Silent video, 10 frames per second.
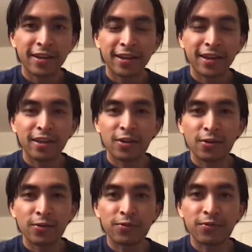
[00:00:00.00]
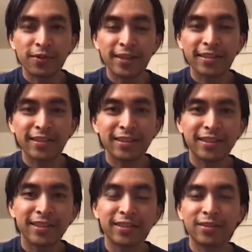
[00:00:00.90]
Hello,
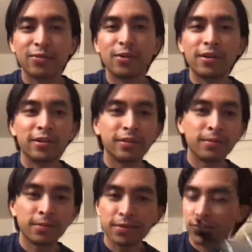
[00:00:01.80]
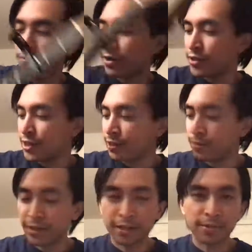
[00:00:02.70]
friends. Welcome to my channel.
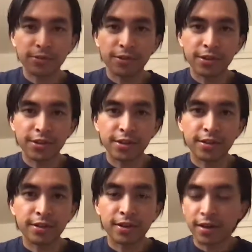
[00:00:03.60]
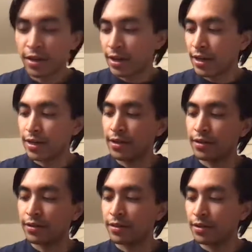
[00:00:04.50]
My name is Christian,
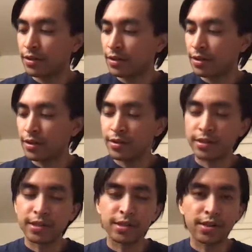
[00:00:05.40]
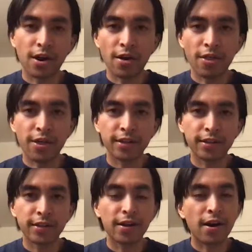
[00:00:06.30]
and this is
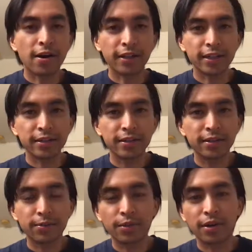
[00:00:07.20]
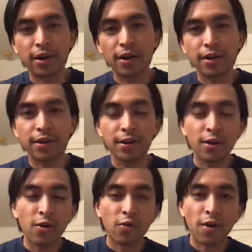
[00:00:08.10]
Authentic August, where I
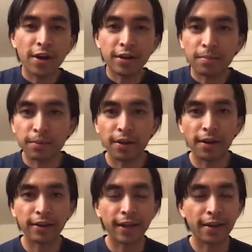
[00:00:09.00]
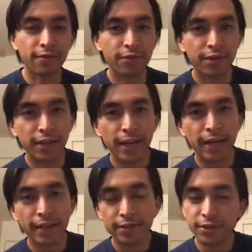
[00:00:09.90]
write a blog every
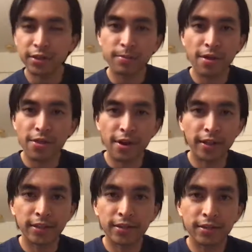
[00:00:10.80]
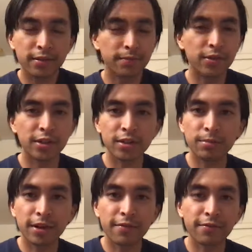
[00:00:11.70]
day, just my thoughts, just
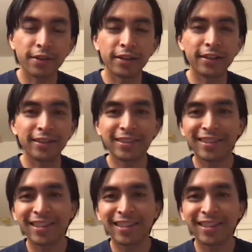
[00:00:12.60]
my feelings,